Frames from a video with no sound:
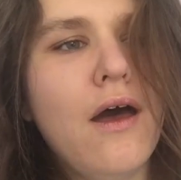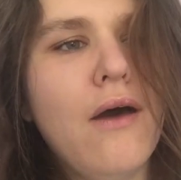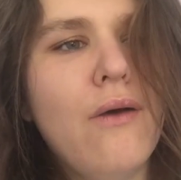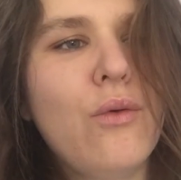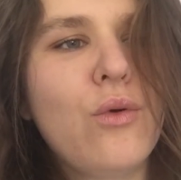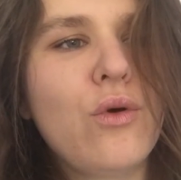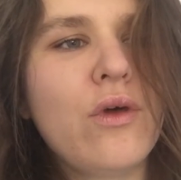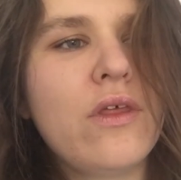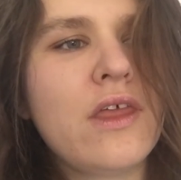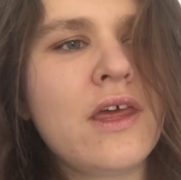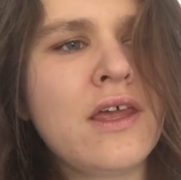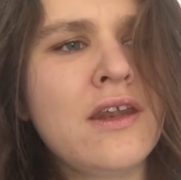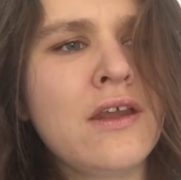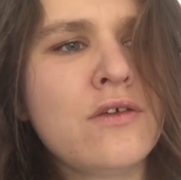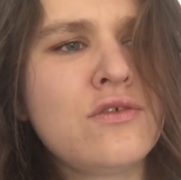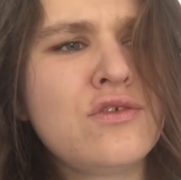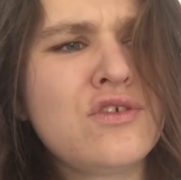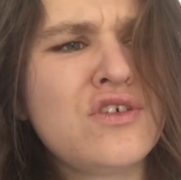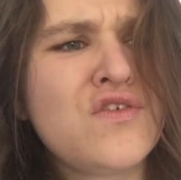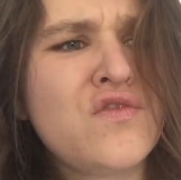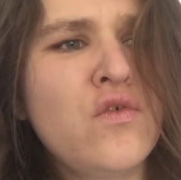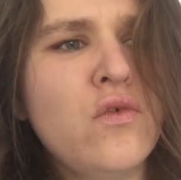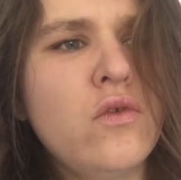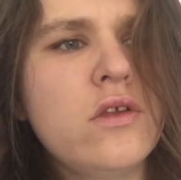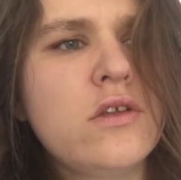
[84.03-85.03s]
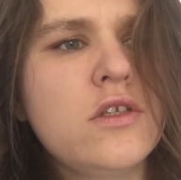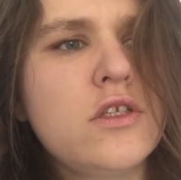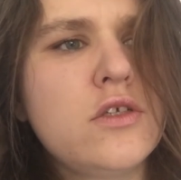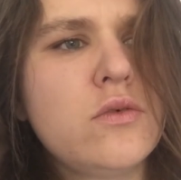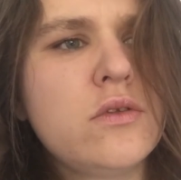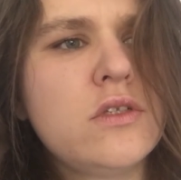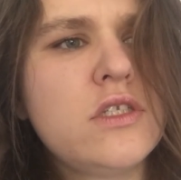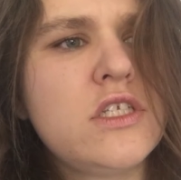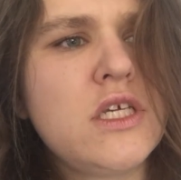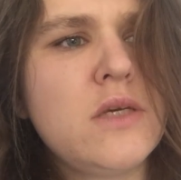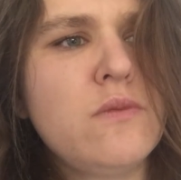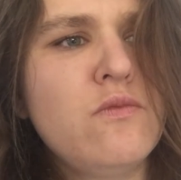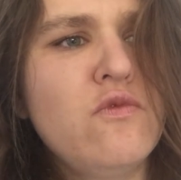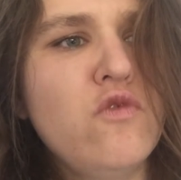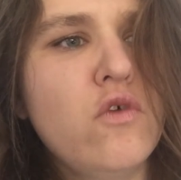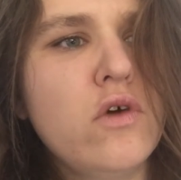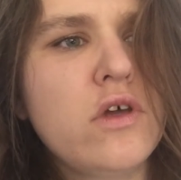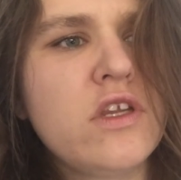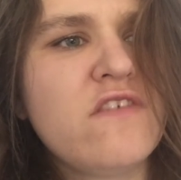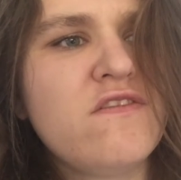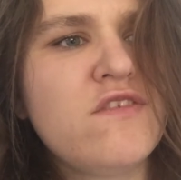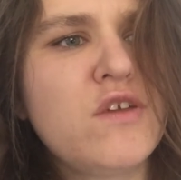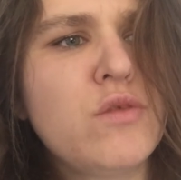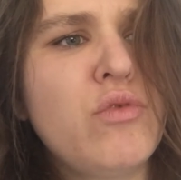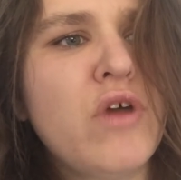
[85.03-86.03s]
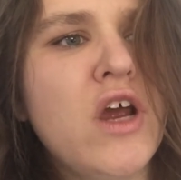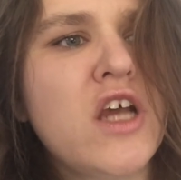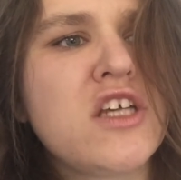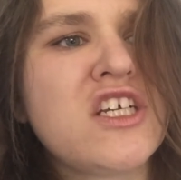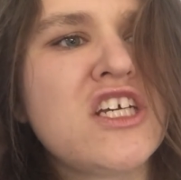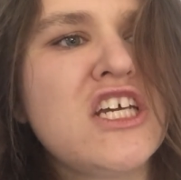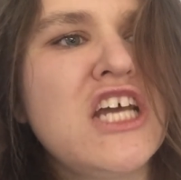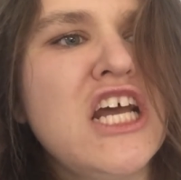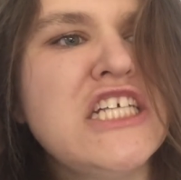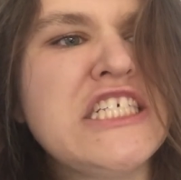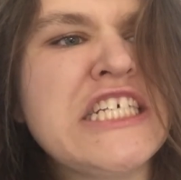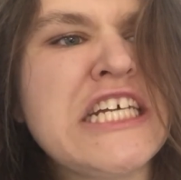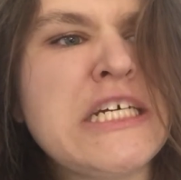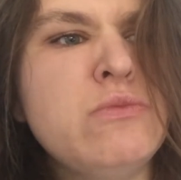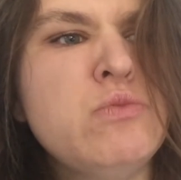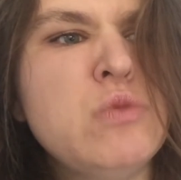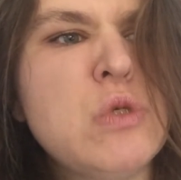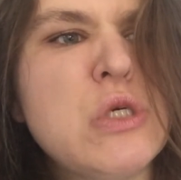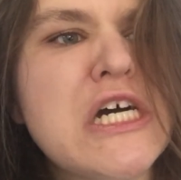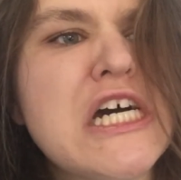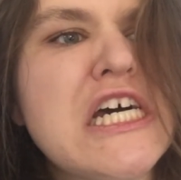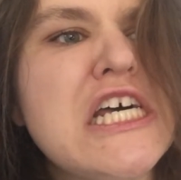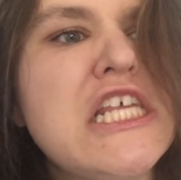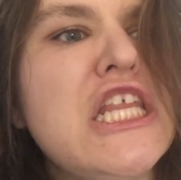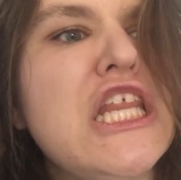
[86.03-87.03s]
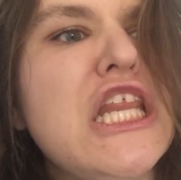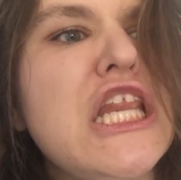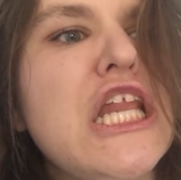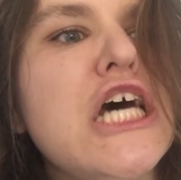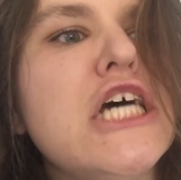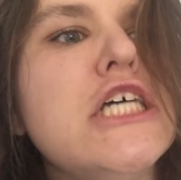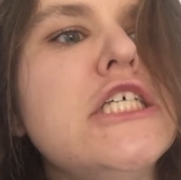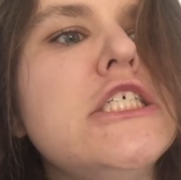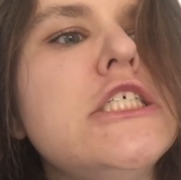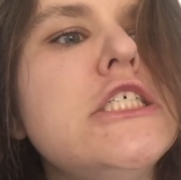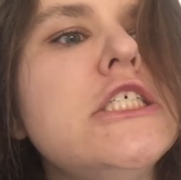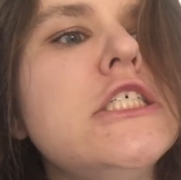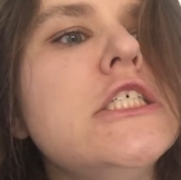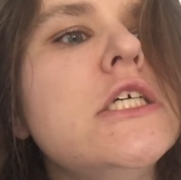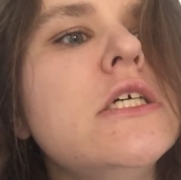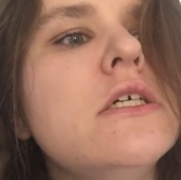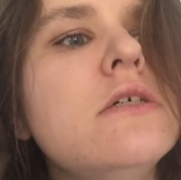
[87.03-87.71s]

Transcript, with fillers: Well, then I'll just fall into a deep void of depression because I'm worthless.